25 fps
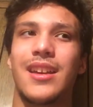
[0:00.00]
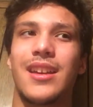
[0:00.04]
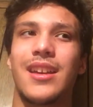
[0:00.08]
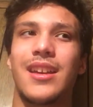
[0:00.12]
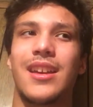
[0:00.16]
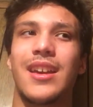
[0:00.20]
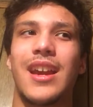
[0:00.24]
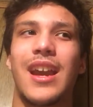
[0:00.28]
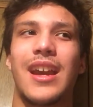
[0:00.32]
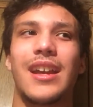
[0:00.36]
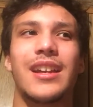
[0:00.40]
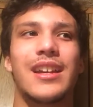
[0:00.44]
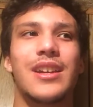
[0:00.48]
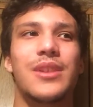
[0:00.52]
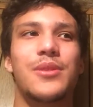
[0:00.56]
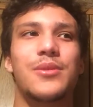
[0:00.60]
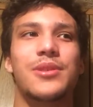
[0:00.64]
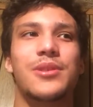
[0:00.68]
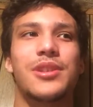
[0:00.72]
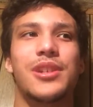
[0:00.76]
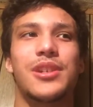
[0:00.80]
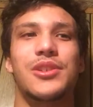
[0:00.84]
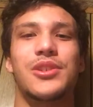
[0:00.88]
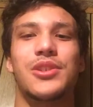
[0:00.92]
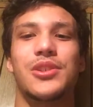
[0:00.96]
he had a
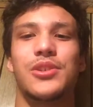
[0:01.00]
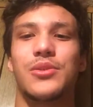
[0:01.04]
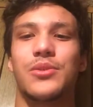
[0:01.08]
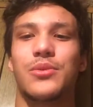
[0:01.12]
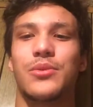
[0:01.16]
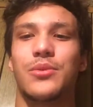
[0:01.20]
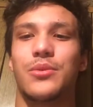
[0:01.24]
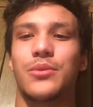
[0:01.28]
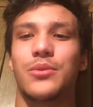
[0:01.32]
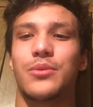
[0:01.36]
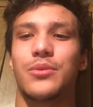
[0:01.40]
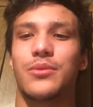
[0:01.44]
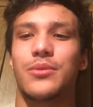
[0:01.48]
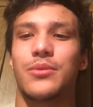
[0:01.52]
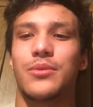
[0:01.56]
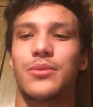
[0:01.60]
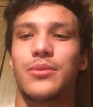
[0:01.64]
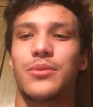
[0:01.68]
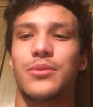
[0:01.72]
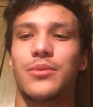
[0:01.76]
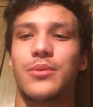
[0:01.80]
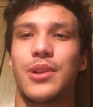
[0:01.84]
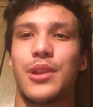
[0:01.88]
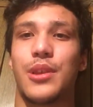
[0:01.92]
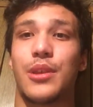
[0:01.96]
huge issue
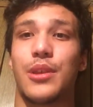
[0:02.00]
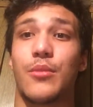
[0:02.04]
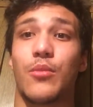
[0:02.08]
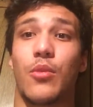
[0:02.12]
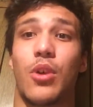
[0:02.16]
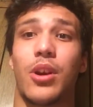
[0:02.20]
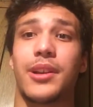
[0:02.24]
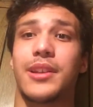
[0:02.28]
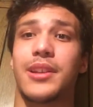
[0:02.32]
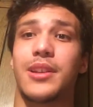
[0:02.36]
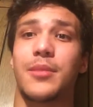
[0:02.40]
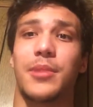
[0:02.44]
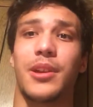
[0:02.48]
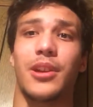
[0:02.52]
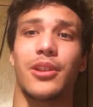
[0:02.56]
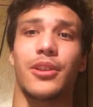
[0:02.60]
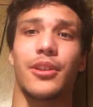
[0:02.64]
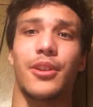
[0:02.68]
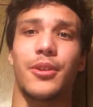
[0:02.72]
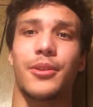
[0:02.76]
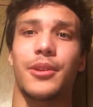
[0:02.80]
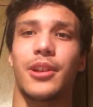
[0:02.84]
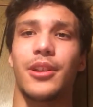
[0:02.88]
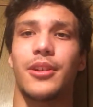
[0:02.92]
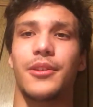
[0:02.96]
with wanting to be
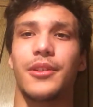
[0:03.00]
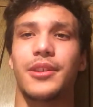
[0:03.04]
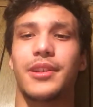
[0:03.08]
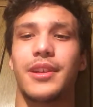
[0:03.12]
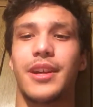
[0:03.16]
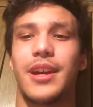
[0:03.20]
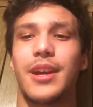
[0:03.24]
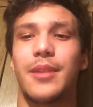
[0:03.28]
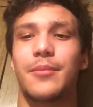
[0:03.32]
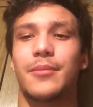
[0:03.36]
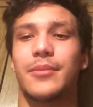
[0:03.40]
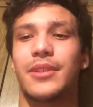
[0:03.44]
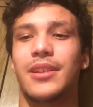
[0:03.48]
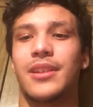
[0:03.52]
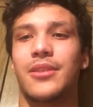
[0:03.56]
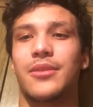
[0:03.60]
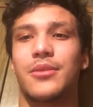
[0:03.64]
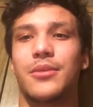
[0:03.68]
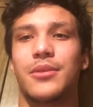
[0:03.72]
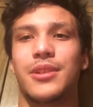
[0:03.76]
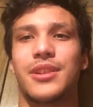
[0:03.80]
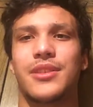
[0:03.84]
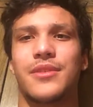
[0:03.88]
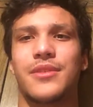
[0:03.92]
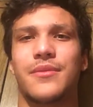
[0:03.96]
alone all the time,
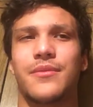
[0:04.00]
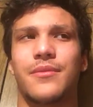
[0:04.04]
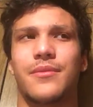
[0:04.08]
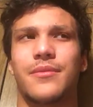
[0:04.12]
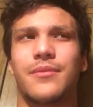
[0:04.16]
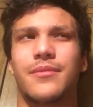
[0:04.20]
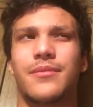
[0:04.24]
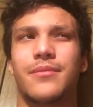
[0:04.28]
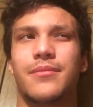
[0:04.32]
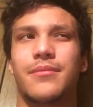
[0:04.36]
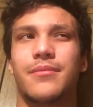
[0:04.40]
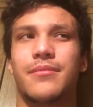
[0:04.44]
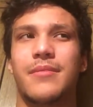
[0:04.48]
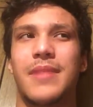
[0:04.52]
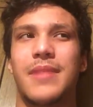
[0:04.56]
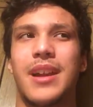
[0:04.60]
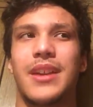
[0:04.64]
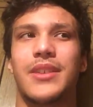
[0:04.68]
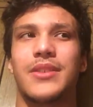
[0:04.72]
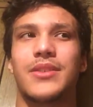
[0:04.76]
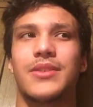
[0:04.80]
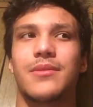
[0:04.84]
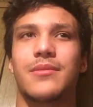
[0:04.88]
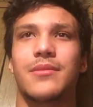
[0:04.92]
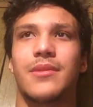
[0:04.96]
which
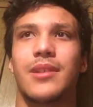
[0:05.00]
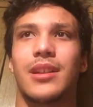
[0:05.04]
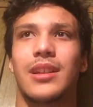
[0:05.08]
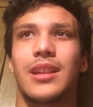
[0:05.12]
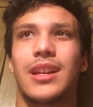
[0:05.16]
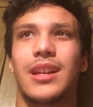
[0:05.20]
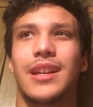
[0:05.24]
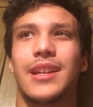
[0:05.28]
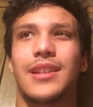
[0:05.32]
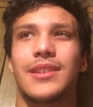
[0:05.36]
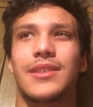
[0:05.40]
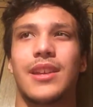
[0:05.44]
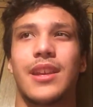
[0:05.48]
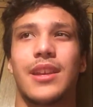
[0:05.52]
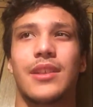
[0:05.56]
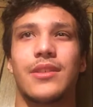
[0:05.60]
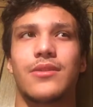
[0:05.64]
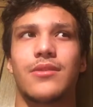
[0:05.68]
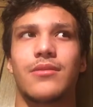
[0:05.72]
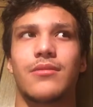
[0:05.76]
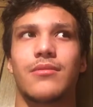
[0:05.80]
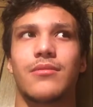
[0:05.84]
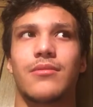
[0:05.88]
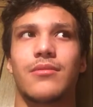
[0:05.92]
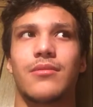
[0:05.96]
makes a lot of
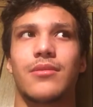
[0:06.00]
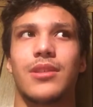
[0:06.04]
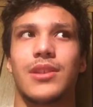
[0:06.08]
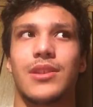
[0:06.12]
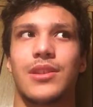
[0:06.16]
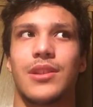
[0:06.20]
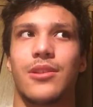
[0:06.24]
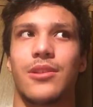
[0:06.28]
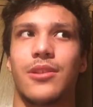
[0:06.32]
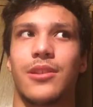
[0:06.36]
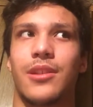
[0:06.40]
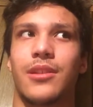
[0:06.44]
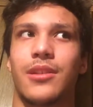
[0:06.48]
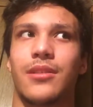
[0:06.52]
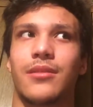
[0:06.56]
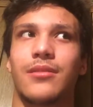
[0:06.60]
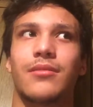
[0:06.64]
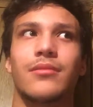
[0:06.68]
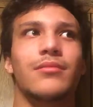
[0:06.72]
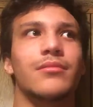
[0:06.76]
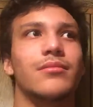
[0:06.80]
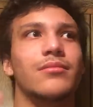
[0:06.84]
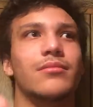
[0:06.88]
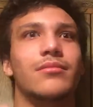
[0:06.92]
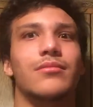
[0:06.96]
sense considering
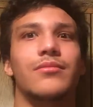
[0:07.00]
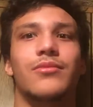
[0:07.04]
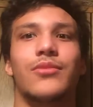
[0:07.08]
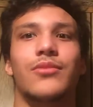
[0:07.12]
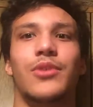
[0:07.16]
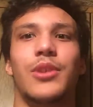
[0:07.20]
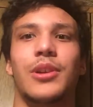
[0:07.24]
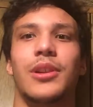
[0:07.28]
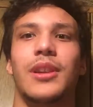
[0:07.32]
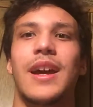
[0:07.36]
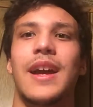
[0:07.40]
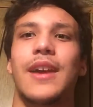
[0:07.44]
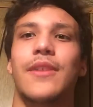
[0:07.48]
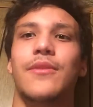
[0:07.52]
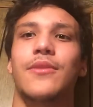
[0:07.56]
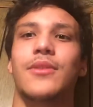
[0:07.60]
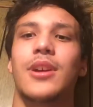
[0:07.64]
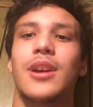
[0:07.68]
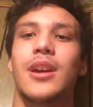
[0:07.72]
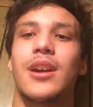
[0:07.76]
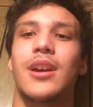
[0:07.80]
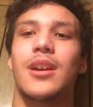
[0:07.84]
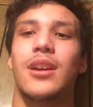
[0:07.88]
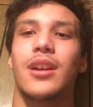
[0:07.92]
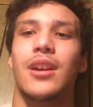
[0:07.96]
real life.
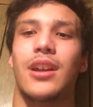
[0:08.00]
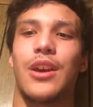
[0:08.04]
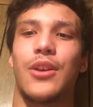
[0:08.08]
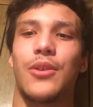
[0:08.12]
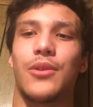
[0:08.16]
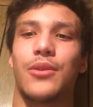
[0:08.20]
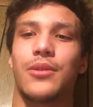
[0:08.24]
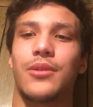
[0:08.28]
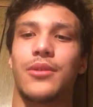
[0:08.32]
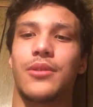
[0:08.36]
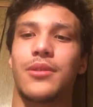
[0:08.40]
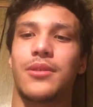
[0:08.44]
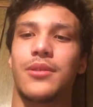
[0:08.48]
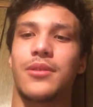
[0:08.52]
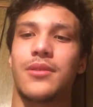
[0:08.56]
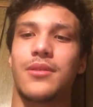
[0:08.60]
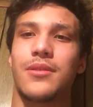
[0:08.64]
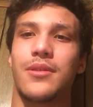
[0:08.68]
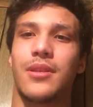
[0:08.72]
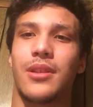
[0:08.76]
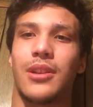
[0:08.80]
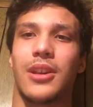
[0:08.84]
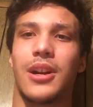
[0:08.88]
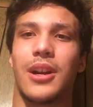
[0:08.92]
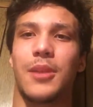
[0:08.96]
You know,
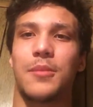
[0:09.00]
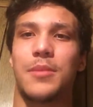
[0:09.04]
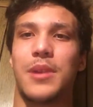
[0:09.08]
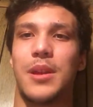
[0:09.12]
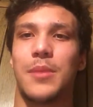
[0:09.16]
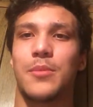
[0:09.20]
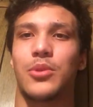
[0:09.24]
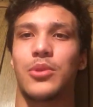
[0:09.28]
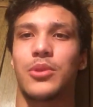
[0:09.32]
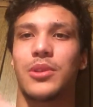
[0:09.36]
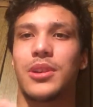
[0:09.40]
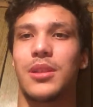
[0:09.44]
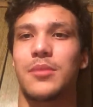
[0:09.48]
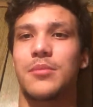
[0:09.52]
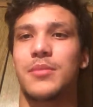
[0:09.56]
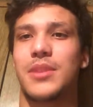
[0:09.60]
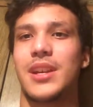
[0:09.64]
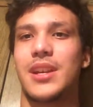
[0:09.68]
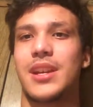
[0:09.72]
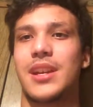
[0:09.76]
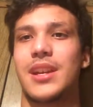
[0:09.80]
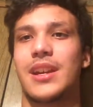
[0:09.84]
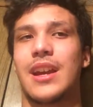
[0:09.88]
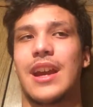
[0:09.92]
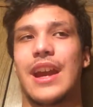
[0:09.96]
a lot of people can
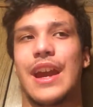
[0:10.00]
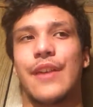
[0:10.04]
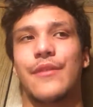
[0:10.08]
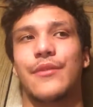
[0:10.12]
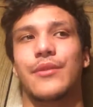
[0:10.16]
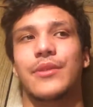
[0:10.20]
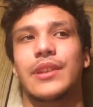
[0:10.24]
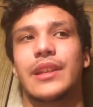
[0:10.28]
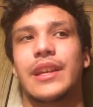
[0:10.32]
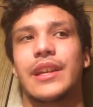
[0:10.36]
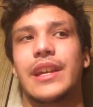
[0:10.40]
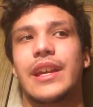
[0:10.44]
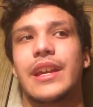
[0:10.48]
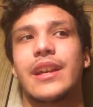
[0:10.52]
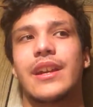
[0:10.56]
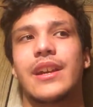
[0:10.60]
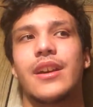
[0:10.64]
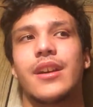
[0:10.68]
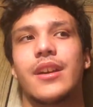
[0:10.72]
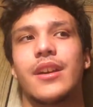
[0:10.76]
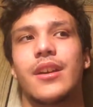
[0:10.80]
be heavily